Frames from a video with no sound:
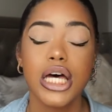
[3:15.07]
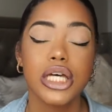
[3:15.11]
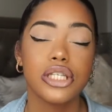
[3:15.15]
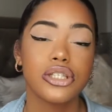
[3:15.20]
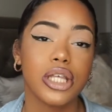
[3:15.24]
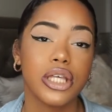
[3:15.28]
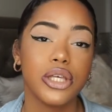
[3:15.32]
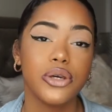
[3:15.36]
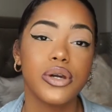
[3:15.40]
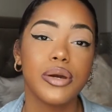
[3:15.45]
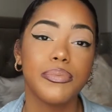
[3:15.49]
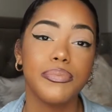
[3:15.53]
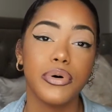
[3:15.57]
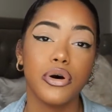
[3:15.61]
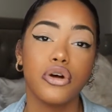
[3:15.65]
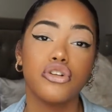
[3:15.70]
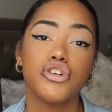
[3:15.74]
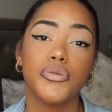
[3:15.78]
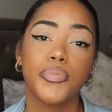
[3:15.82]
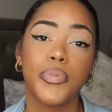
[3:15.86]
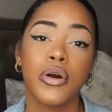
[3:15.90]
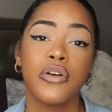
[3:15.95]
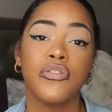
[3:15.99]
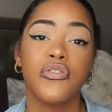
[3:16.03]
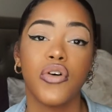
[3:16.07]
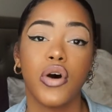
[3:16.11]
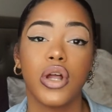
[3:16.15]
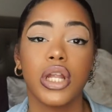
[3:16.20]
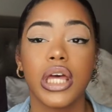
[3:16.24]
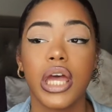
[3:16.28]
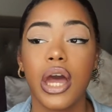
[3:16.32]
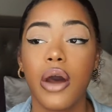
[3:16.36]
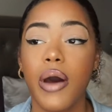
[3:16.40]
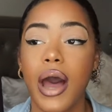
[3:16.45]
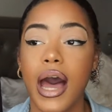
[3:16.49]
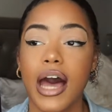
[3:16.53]
so that you can build your
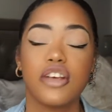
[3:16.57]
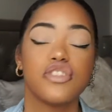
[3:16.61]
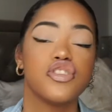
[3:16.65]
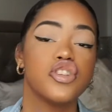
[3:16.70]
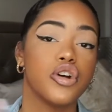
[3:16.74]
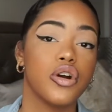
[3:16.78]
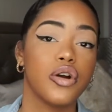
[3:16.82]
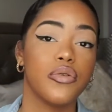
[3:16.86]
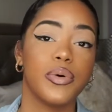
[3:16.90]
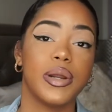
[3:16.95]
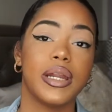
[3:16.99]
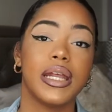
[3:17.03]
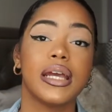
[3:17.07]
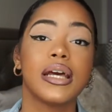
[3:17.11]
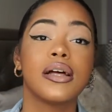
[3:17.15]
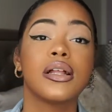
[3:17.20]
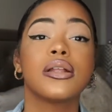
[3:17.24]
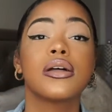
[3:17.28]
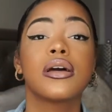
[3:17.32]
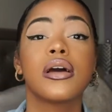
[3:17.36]
portfolio as you're already